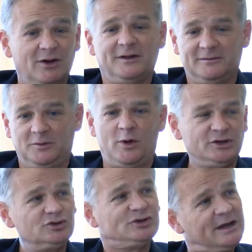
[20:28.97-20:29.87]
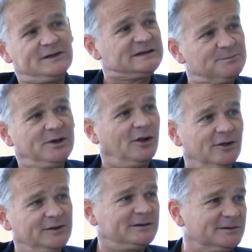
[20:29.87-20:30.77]
You know, they, why don't you take this
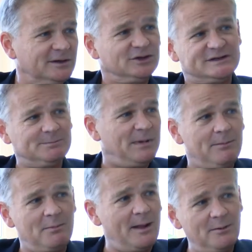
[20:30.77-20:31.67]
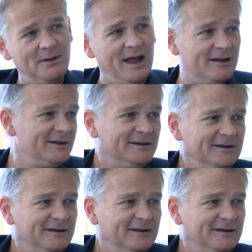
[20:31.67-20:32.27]
pill that because it blah blah blah blah blah,